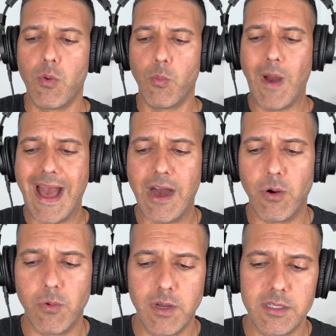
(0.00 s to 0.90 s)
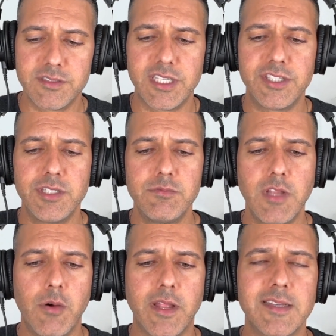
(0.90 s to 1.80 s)
Wow, did you
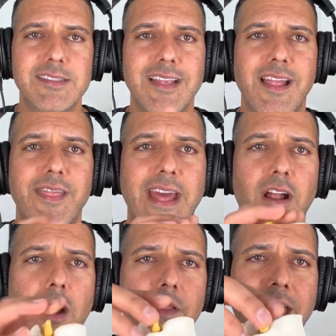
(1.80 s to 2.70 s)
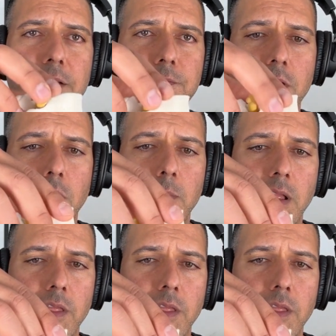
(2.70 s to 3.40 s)
notice that on that film,